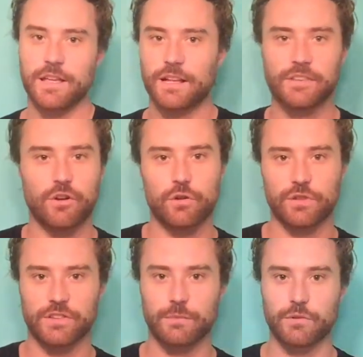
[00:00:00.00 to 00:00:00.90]
that's the whole
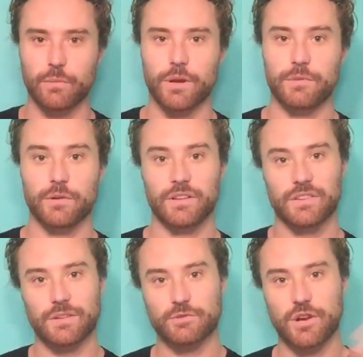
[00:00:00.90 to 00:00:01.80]
reason I'm doing what I'm doing, is
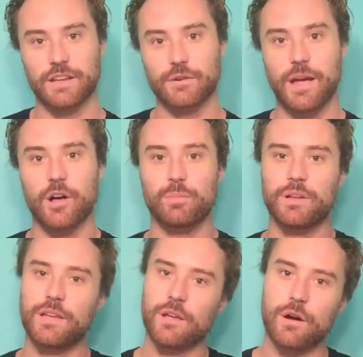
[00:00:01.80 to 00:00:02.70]
because I'm trying to help
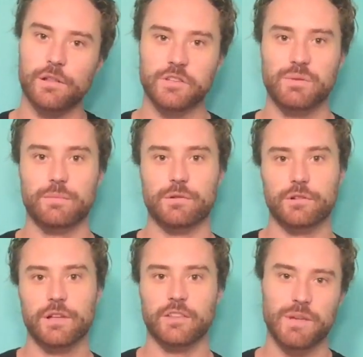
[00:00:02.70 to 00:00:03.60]
all these
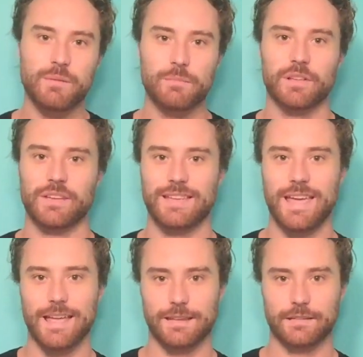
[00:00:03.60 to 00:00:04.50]
people, as many people as I
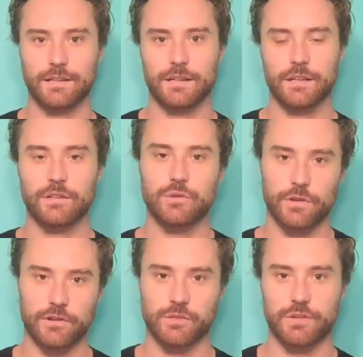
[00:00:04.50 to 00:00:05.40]
can, to
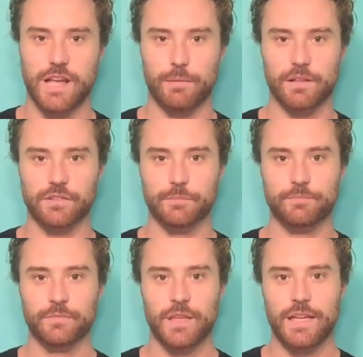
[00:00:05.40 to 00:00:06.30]
increase their
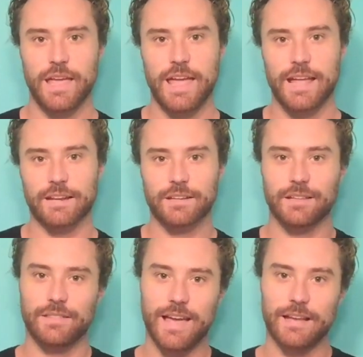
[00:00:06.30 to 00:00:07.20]
metabolism. And
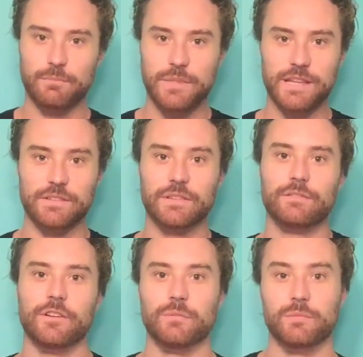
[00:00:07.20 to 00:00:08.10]
that means
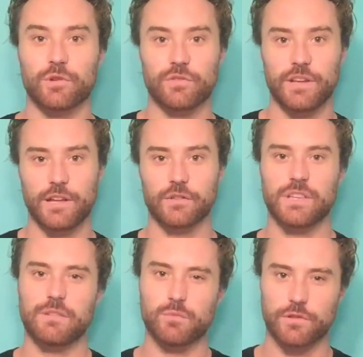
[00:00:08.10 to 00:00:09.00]
filming more videos,
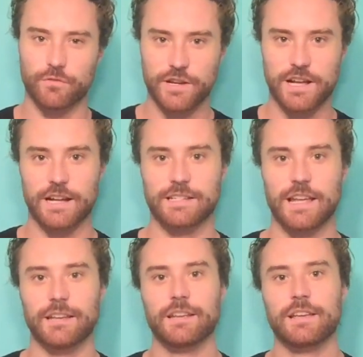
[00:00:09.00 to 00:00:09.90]
giving more free
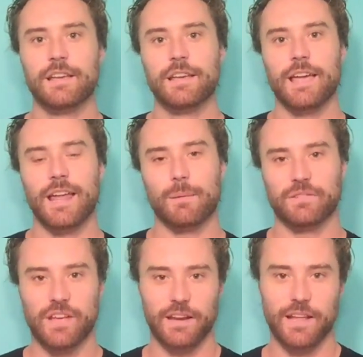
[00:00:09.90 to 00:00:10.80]
content, and I'm
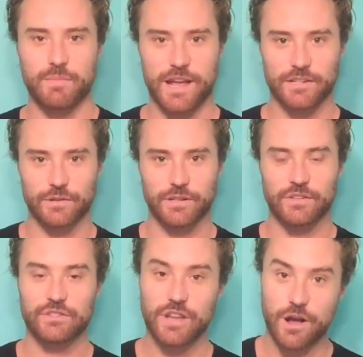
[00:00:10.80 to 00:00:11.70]
excited to get back to it.
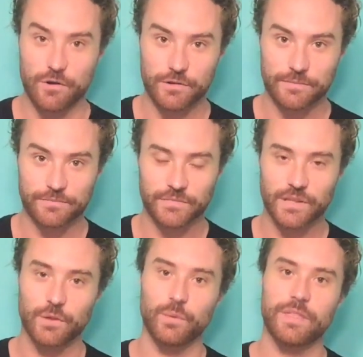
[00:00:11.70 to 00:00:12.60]
So,
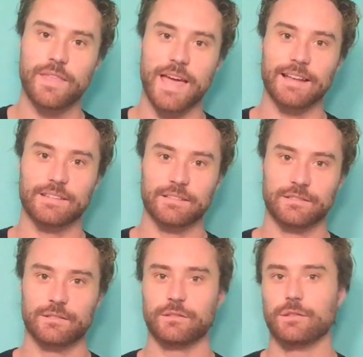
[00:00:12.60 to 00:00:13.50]
with that
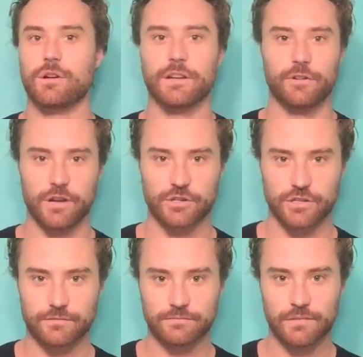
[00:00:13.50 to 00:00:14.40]
long
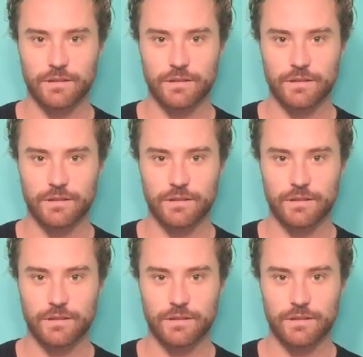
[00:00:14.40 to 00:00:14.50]
introduction,